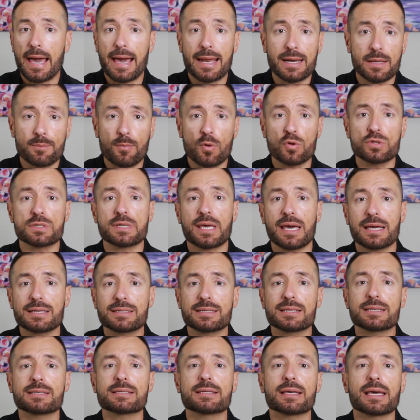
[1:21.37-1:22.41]
And in most
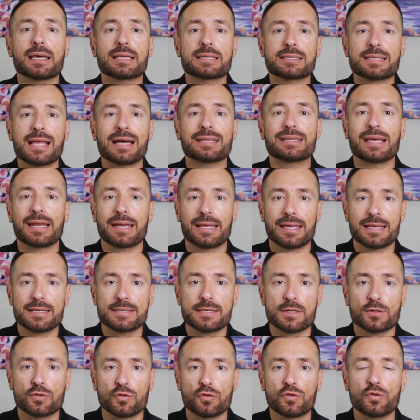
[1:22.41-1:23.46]
cases, it's not that
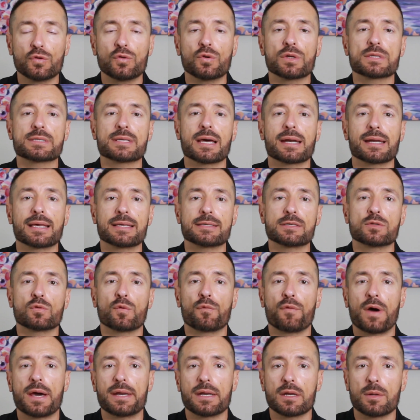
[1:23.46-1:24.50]
easy to do. It's not easy
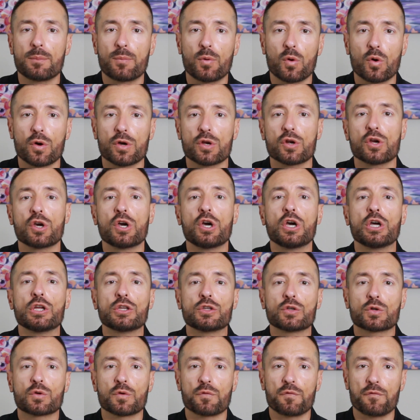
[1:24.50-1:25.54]
to find an employer,
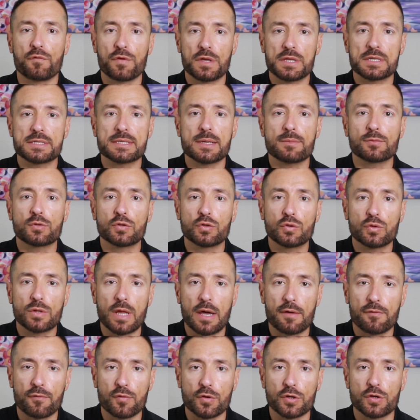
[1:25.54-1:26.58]
to convince them to do
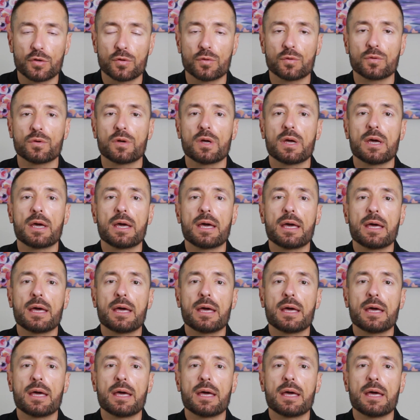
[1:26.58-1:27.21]
that for you.